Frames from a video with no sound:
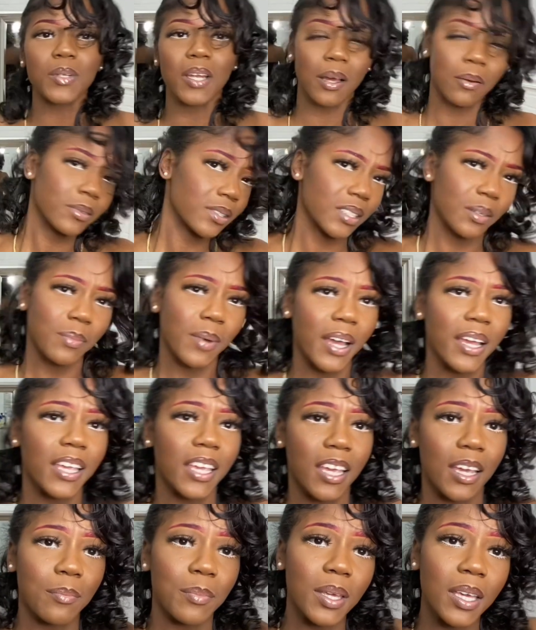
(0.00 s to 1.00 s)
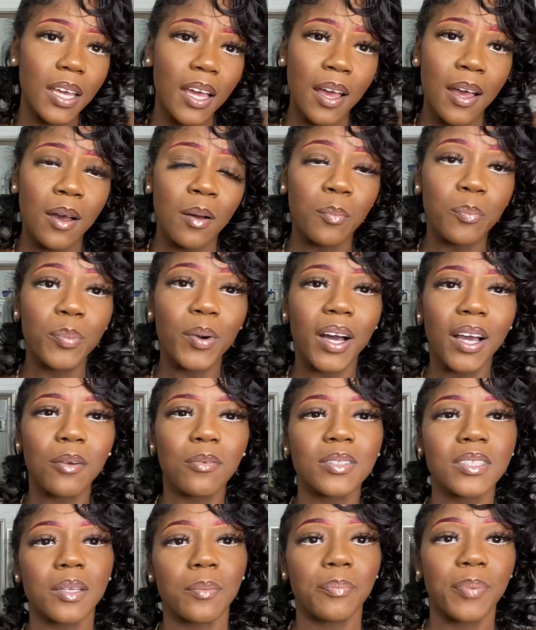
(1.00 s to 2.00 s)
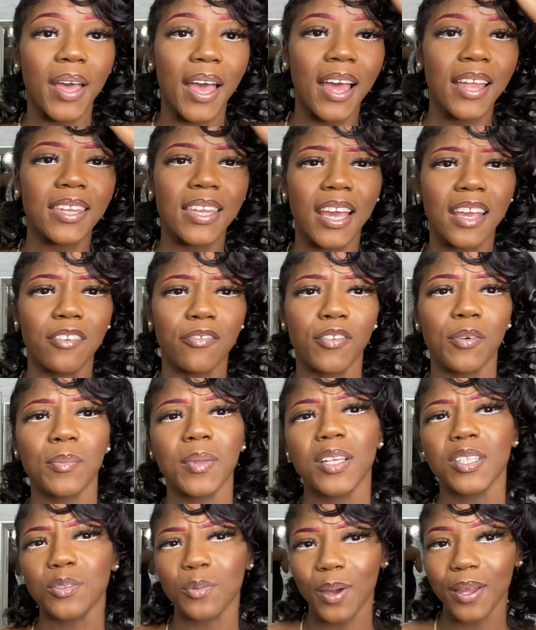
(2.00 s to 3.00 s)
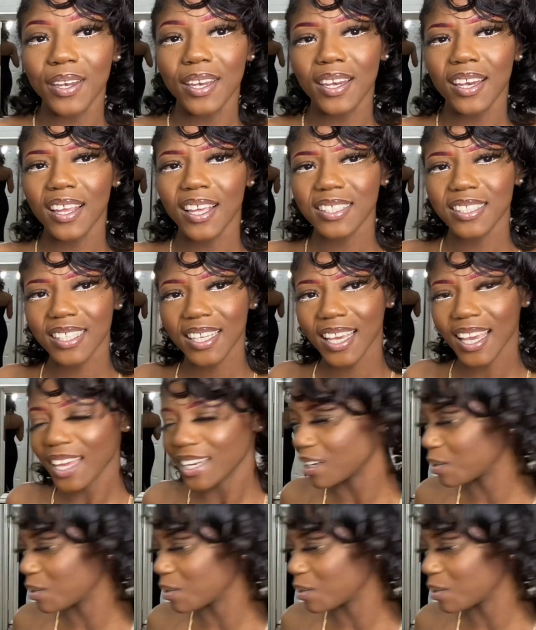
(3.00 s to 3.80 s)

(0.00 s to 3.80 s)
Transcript: I was in Miami, but it was a bad night for me, so I didn't get to get any